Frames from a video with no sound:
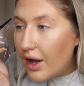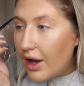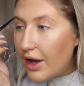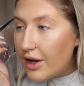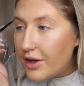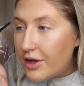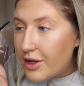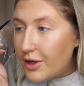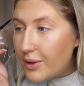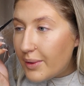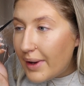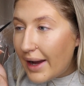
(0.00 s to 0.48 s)
a
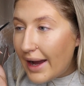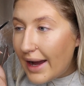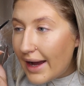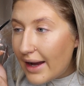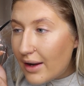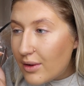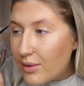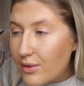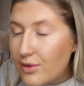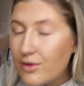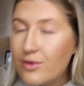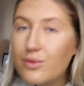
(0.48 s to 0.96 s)
new
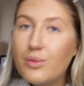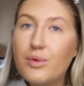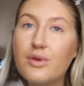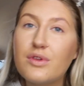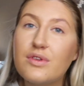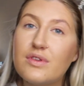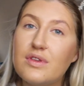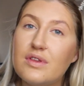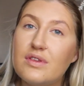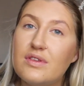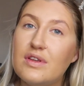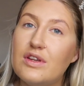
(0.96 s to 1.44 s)
house,
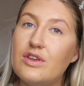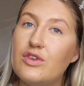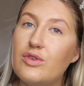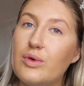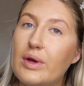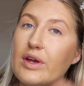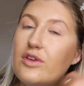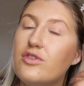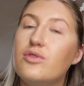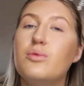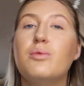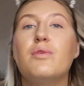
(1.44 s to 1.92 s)
what's the
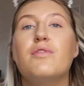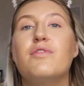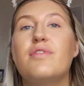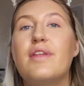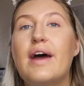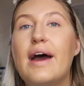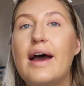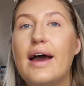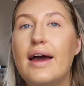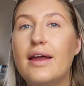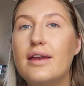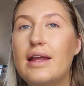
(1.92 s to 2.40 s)
situation with
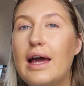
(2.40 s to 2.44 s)
that?